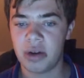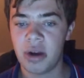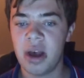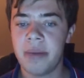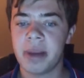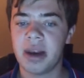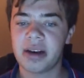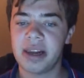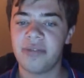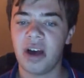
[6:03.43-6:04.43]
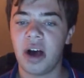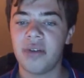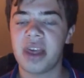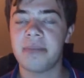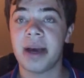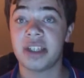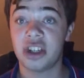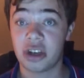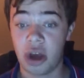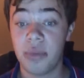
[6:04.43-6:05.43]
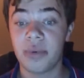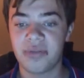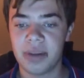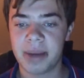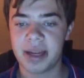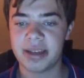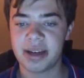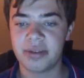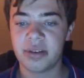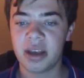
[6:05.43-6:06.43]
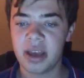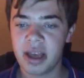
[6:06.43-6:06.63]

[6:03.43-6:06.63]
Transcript: though, but luckily for Hull they managed to cope with the man down.